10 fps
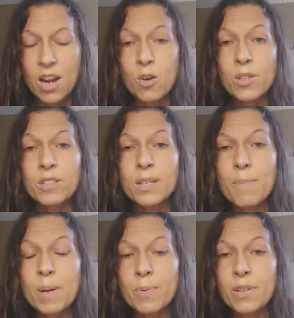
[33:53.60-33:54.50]
know there's
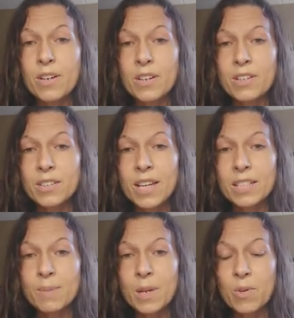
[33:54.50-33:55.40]
some people that are going to say
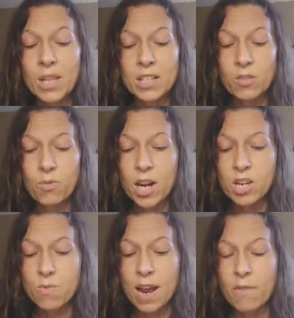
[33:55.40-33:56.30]
to me, well, that's
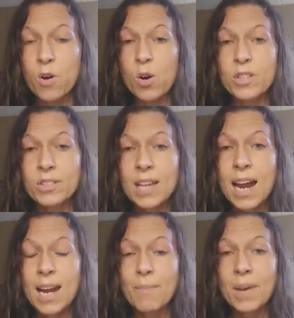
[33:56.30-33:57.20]
great, you have all this
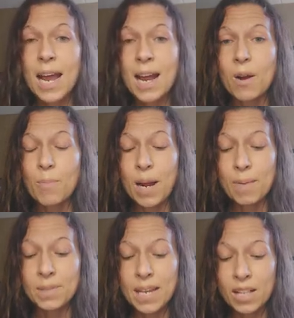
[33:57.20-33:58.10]
time now, but
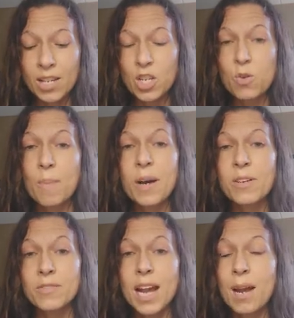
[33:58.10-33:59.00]
I'm telling you about
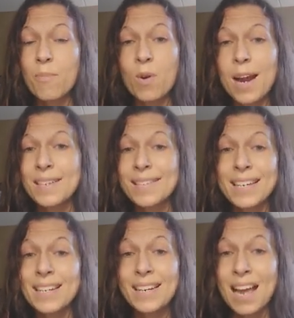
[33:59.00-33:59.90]
a time where I
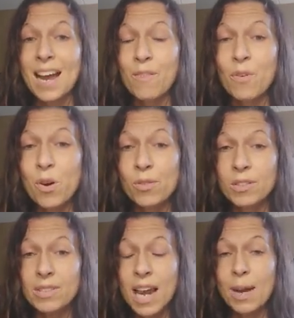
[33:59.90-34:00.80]
didn't have all
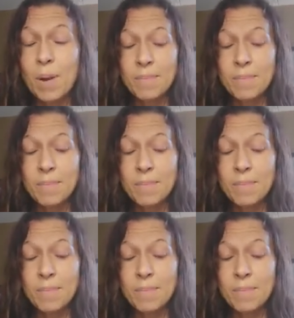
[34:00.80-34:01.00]
this time.